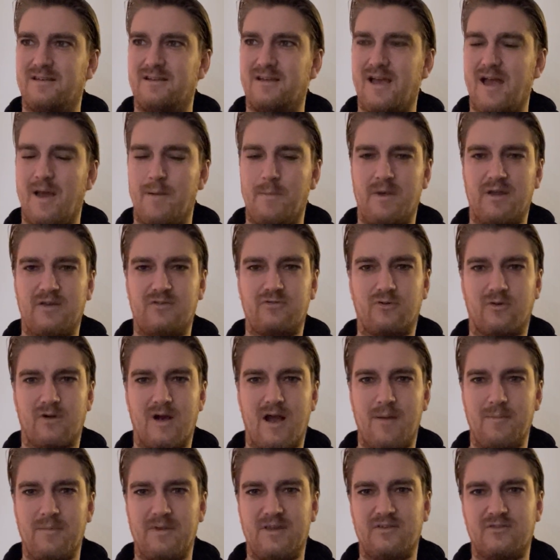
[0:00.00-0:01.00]
and make sure
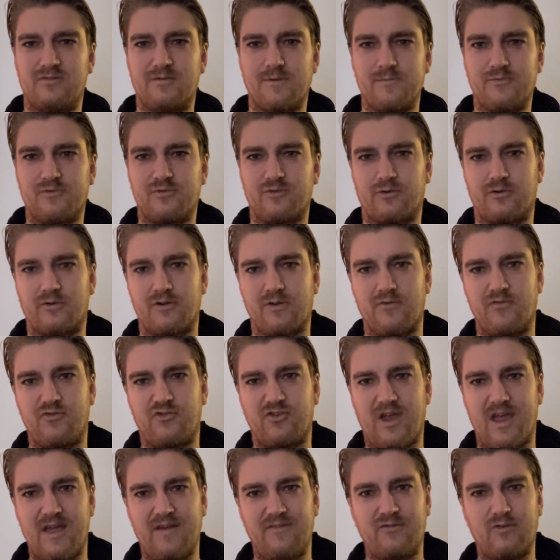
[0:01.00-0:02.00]
I'm in some sort of
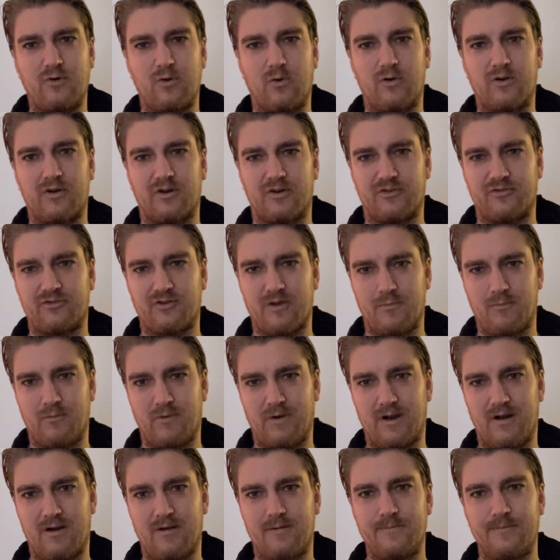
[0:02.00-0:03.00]
safe corner
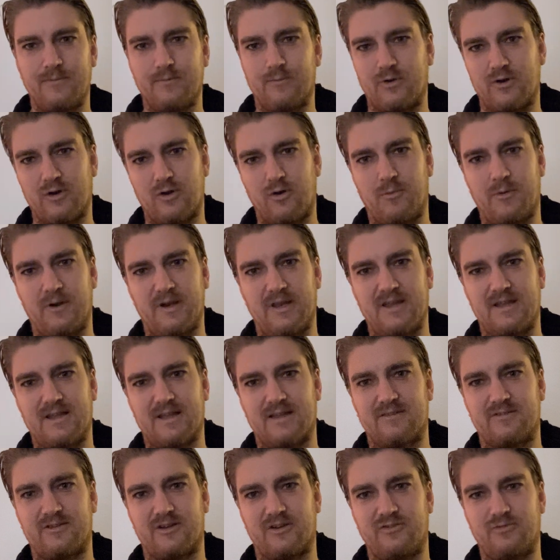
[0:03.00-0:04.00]
somewhere where nobody
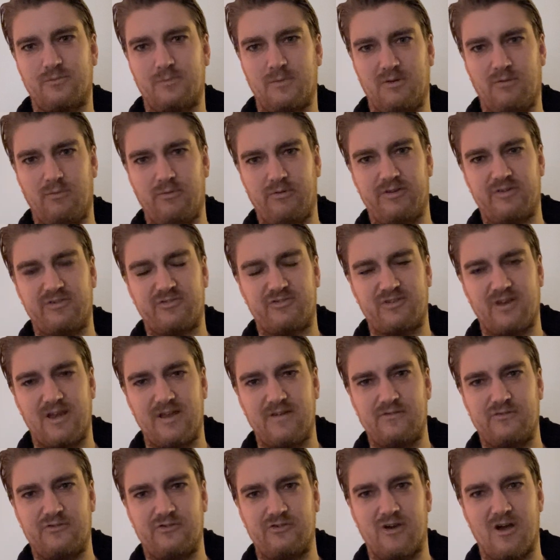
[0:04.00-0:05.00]
can touch me, with a
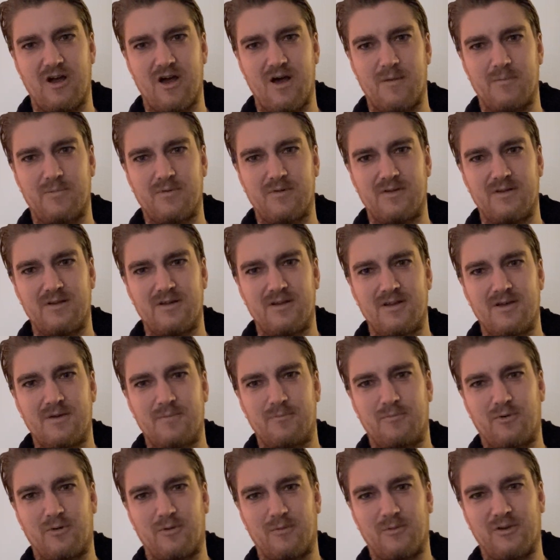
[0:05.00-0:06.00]
safe job,
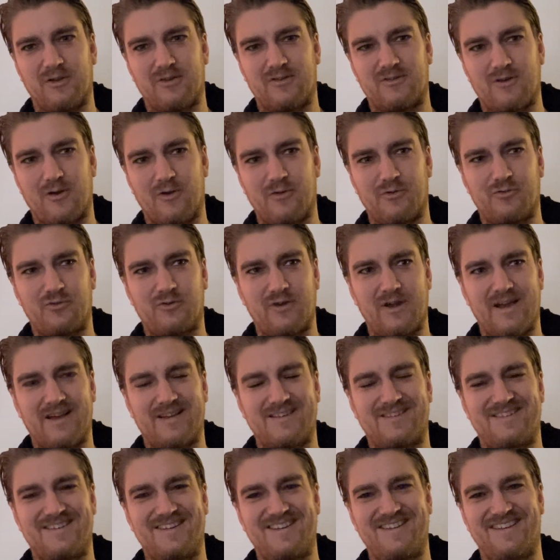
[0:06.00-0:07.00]
permanent
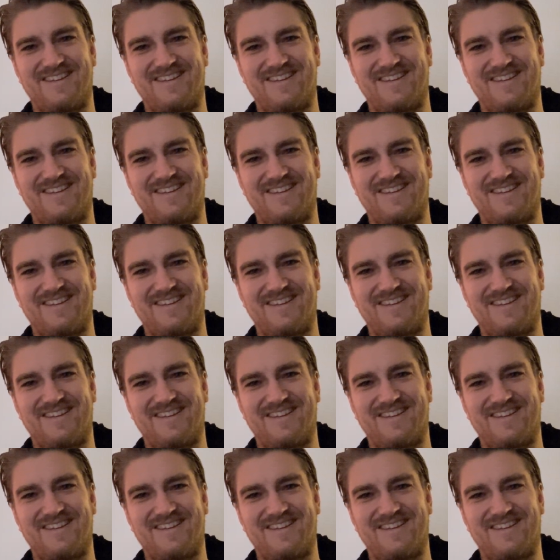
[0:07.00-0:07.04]
contract,